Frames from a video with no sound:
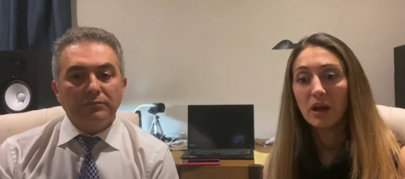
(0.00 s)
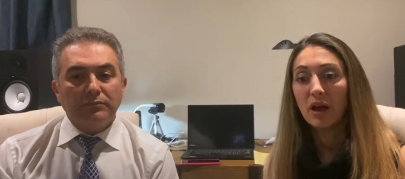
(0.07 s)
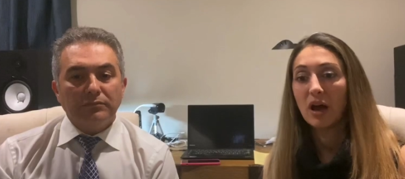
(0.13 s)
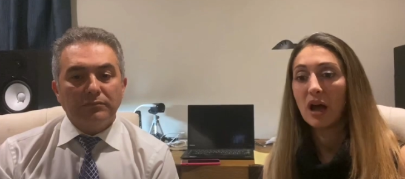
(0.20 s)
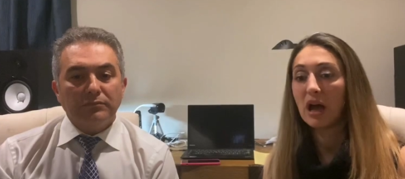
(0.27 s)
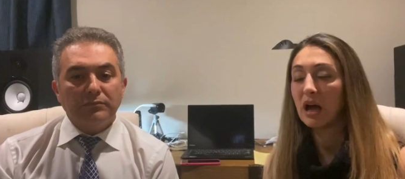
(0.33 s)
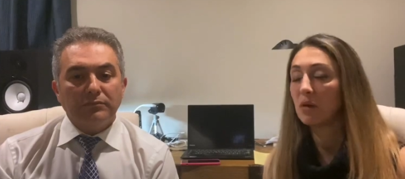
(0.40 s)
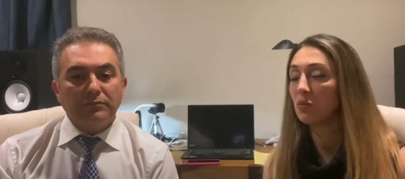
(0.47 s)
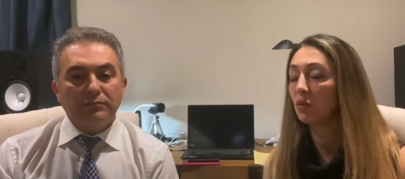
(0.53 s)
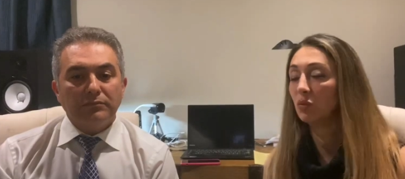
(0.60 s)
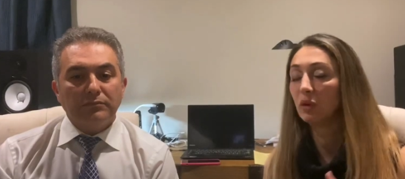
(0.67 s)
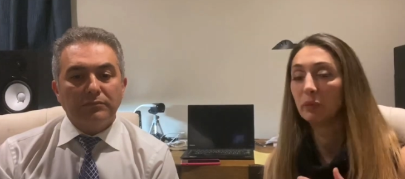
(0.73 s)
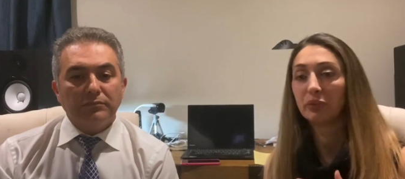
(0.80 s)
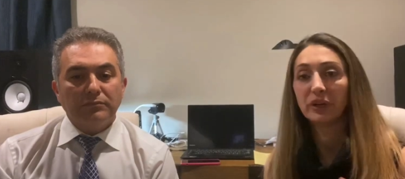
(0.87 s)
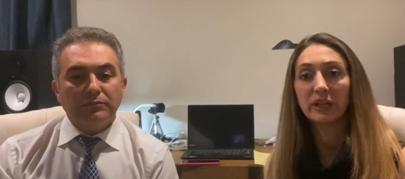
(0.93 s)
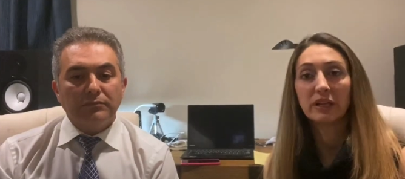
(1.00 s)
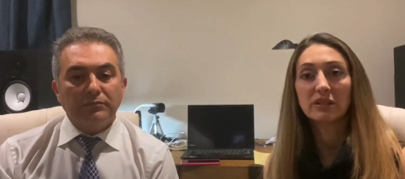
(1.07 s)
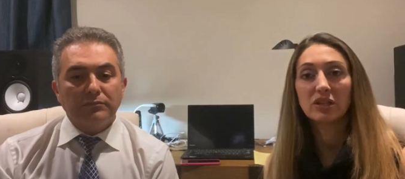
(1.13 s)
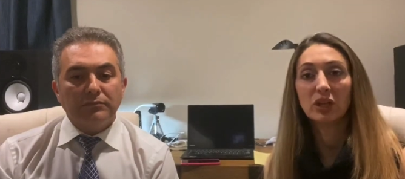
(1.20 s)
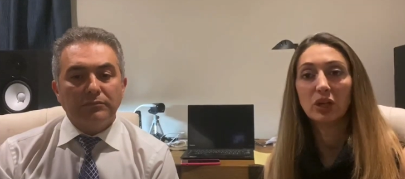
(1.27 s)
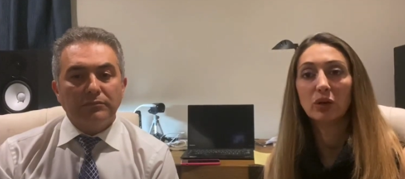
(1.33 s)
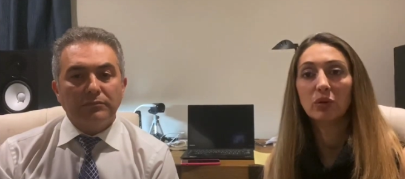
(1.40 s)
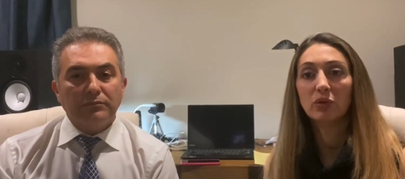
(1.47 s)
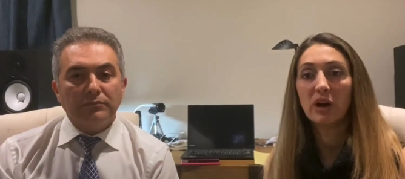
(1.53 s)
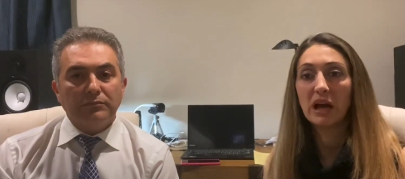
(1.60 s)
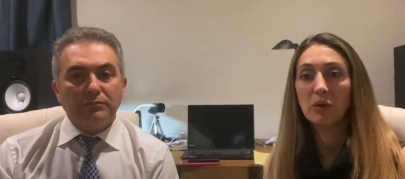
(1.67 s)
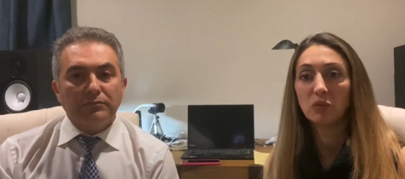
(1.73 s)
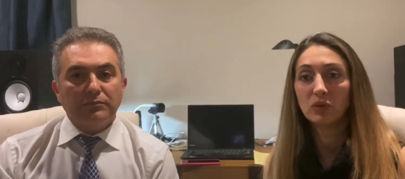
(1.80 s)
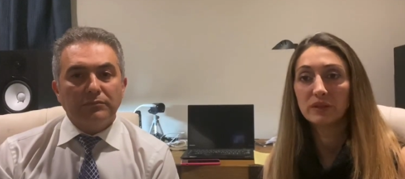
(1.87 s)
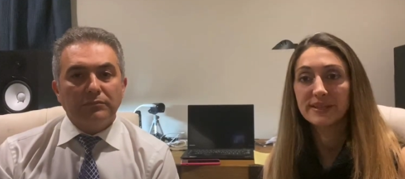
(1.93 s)
Speaker 1: um, we'll bring it to you and
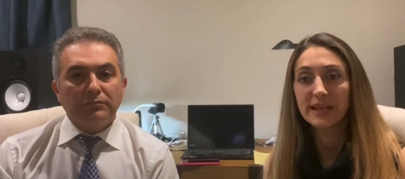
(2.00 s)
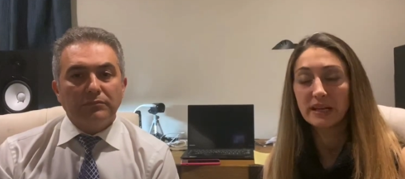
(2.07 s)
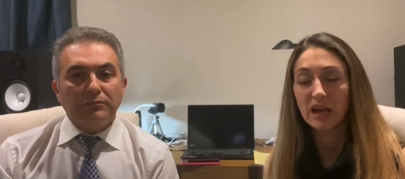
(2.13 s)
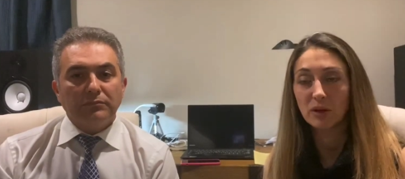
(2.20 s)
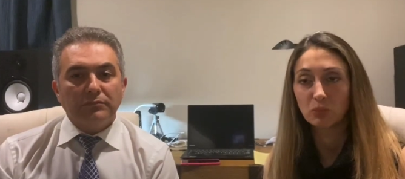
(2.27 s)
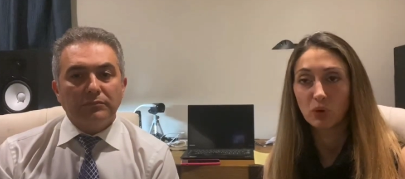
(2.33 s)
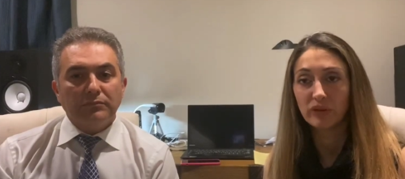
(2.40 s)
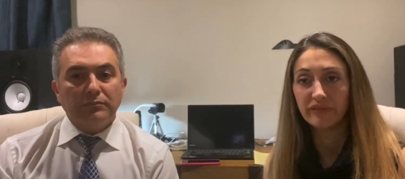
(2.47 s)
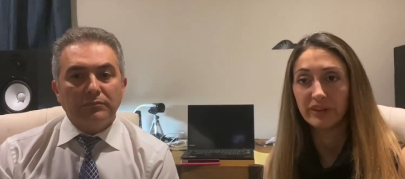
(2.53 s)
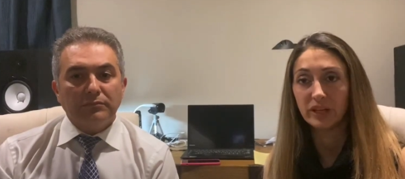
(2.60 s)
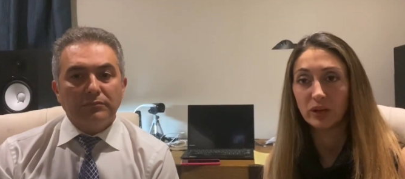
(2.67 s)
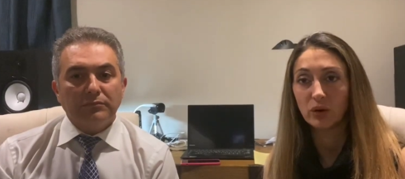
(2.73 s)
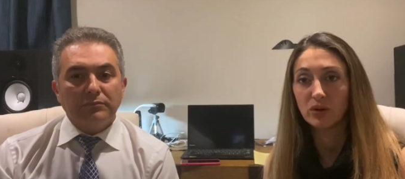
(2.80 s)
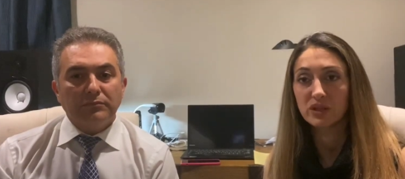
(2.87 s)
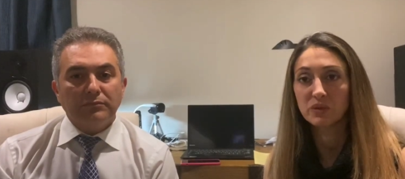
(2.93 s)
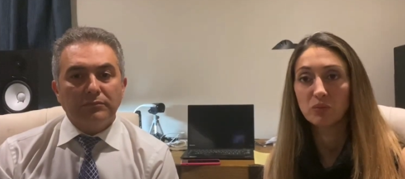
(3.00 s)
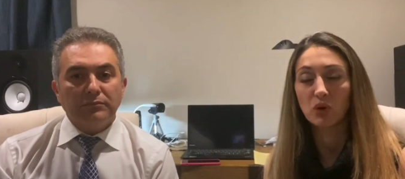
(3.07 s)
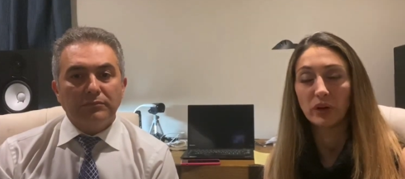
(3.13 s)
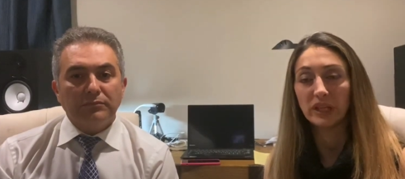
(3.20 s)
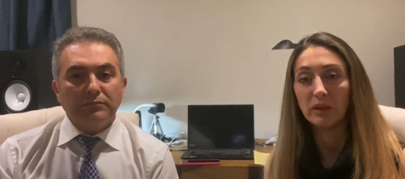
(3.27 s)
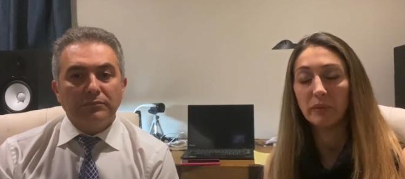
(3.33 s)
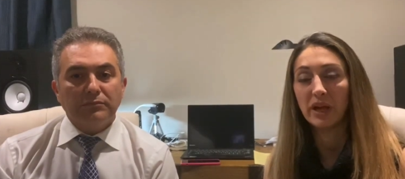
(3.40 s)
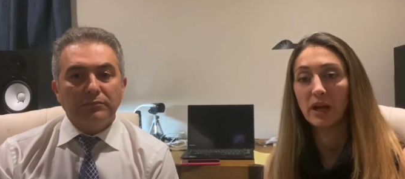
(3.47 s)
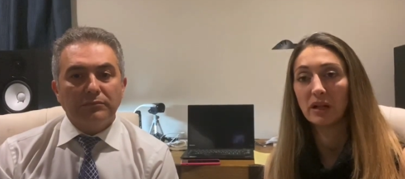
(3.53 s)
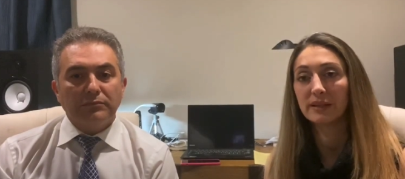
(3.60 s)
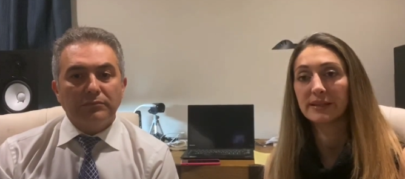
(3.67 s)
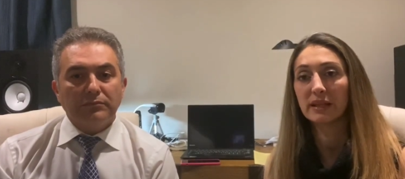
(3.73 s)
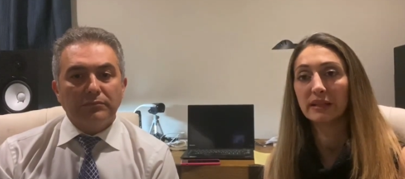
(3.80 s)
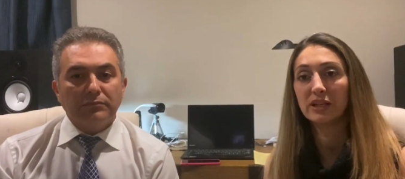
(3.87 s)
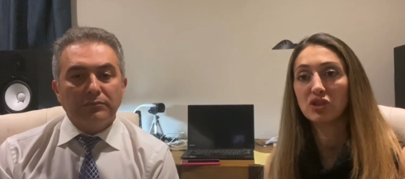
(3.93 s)
we'll send out more videos, more emails, and
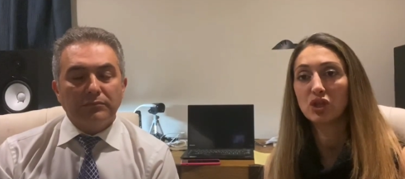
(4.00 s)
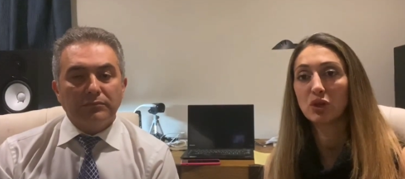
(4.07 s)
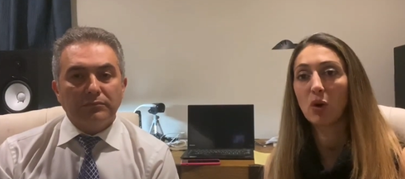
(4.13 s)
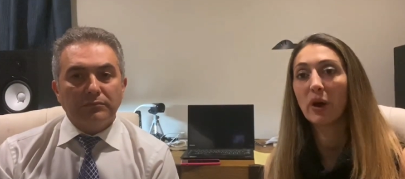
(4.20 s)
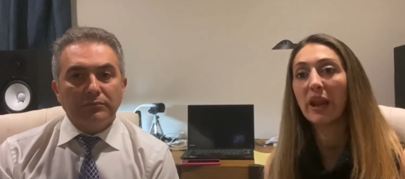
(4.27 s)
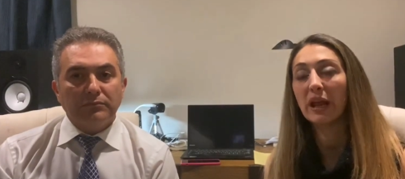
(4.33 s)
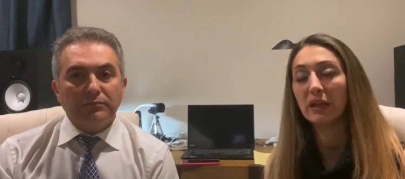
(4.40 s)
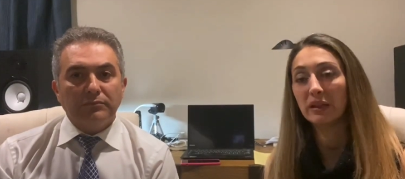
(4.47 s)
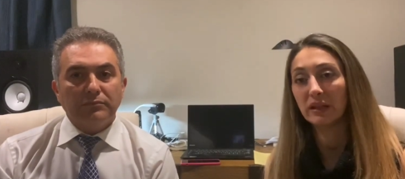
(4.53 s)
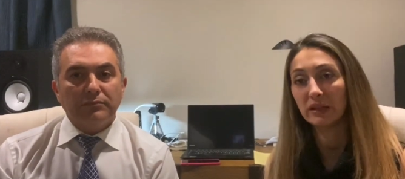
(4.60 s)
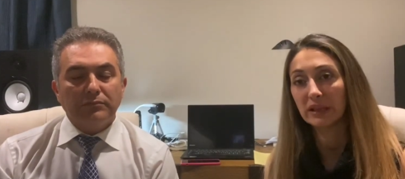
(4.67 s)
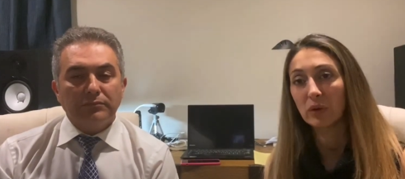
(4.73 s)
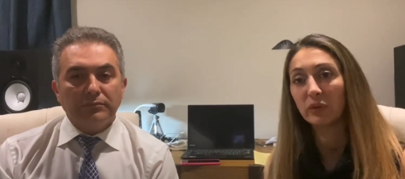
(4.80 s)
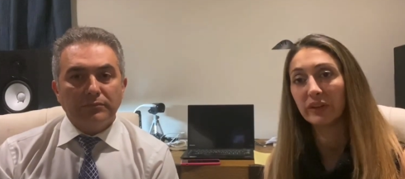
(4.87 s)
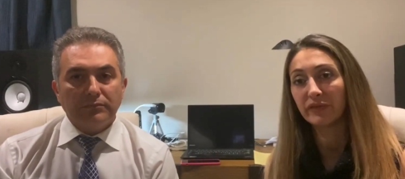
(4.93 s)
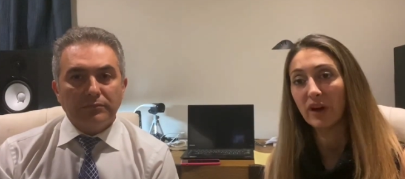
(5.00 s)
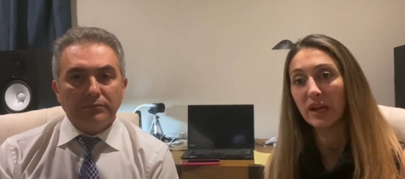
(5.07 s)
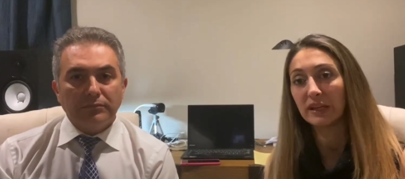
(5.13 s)
let you know on anything that we find